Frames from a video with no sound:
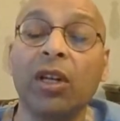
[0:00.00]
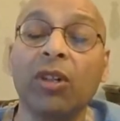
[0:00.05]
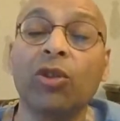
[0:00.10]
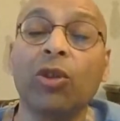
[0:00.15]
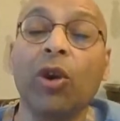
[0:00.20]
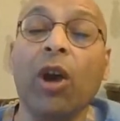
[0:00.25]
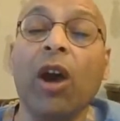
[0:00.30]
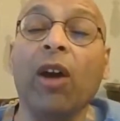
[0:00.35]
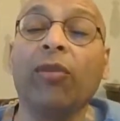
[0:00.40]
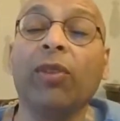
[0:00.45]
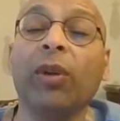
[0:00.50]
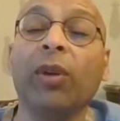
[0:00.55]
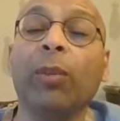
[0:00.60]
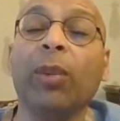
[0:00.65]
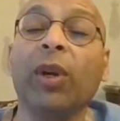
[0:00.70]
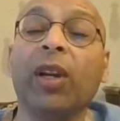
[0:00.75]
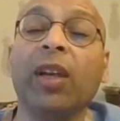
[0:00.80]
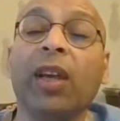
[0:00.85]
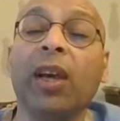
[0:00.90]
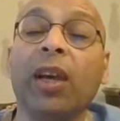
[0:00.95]
So
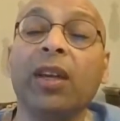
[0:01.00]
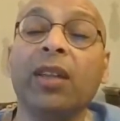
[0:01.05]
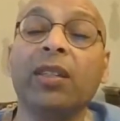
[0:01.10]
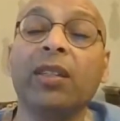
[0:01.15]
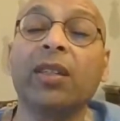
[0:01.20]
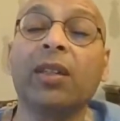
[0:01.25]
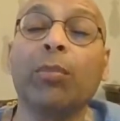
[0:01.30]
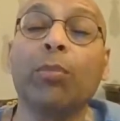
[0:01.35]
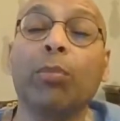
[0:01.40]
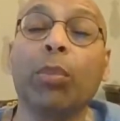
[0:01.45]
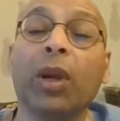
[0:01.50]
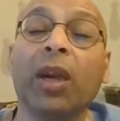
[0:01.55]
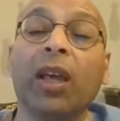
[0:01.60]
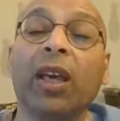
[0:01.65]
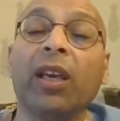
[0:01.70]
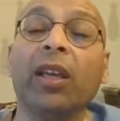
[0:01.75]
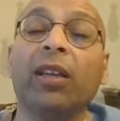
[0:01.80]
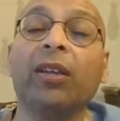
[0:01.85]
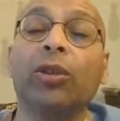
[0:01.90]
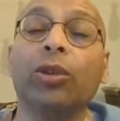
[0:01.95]
everybody has a
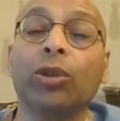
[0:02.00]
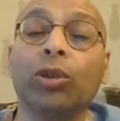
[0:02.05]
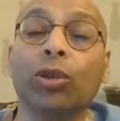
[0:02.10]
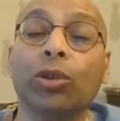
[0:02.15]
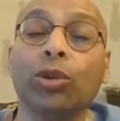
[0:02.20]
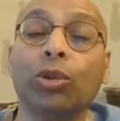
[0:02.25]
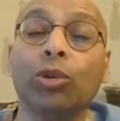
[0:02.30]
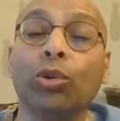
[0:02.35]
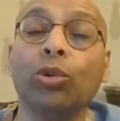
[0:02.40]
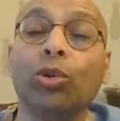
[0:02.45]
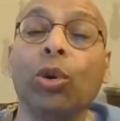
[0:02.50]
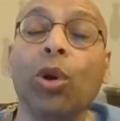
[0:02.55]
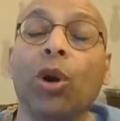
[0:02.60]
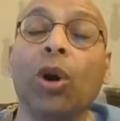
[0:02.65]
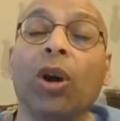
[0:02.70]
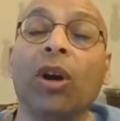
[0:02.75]
plate or two